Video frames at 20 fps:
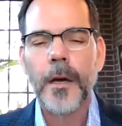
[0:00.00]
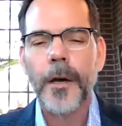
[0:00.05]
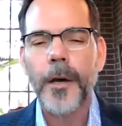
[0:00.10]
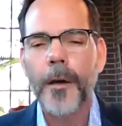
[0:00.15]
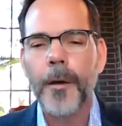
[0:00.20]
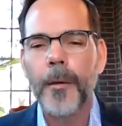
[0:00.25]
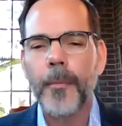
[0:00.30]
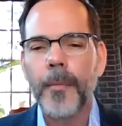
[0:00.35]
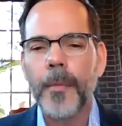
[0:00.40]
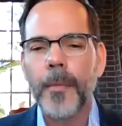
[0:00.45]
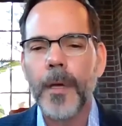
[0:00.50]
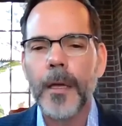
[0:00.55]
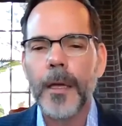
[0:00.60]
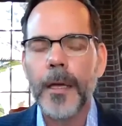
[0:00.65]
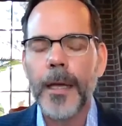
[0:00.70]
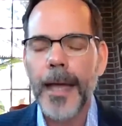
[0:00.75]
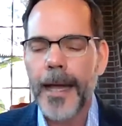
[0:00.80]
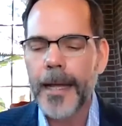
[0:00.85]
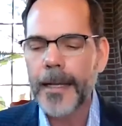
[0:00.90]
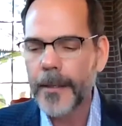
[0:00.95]
Um,
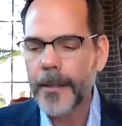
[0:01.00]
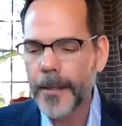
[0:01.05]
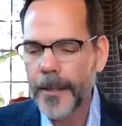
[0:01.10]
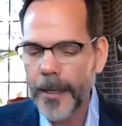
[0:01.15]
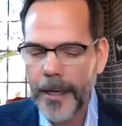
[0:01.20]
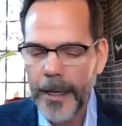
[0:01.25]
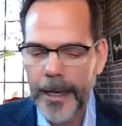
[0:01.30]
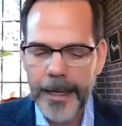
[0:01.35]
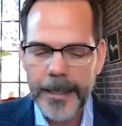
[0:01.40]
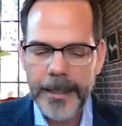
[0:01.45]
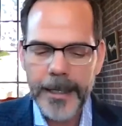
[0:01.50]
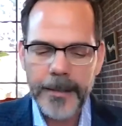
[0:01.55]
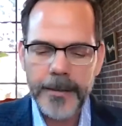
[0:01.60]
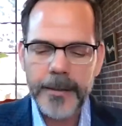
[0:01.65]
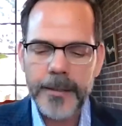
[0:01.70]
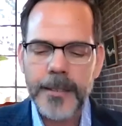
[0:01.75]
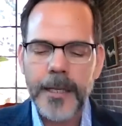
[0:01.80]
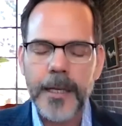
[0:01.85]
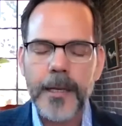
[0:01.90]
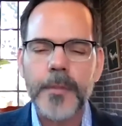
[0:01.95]
and, and at
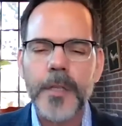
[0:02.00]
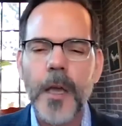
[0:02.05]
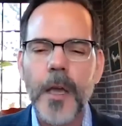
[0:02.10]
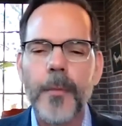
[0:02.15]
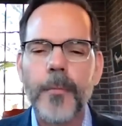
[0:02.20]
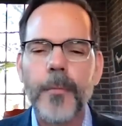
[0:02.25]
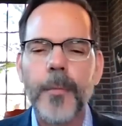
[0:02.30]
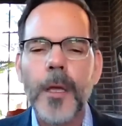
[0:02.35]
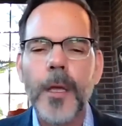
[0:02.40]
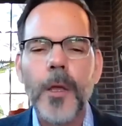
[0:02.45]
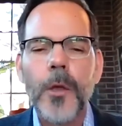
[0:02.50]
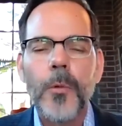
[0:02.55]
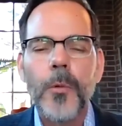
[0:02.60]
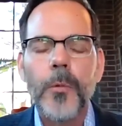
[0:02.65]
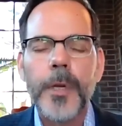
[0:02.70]
the same time,